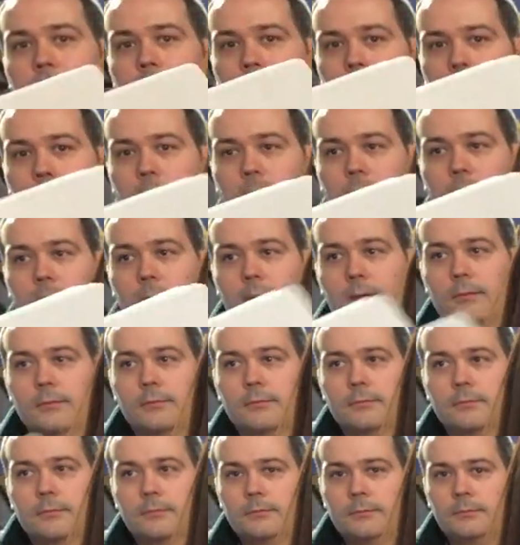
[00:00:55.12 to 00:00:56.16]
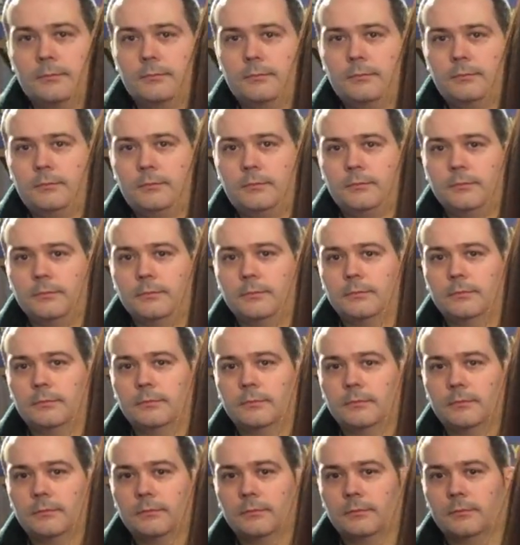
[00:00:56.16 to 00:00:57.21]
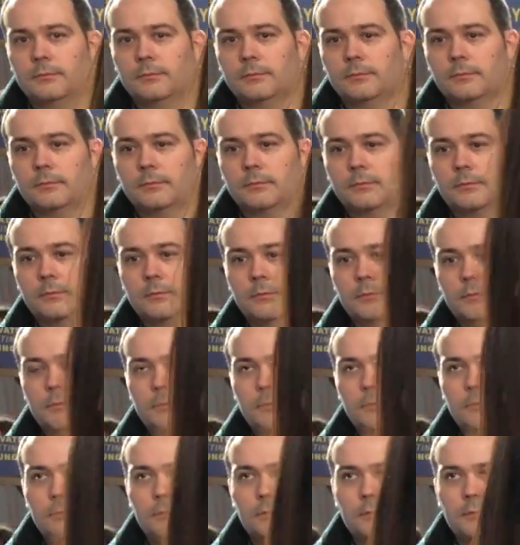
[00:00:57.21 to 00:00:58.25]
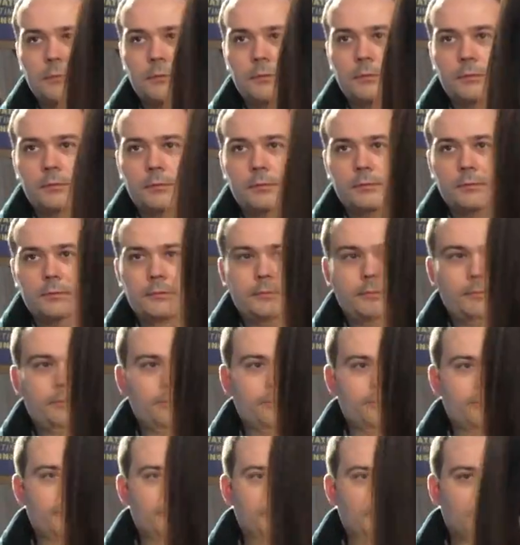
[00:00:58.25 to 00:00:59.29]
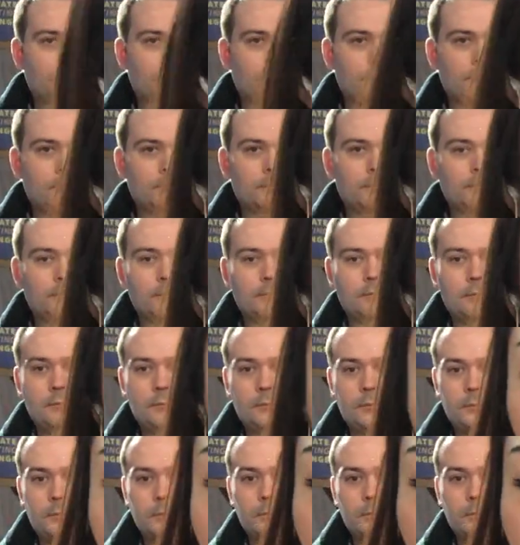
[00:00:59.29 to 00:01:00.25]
The person shown says nothing.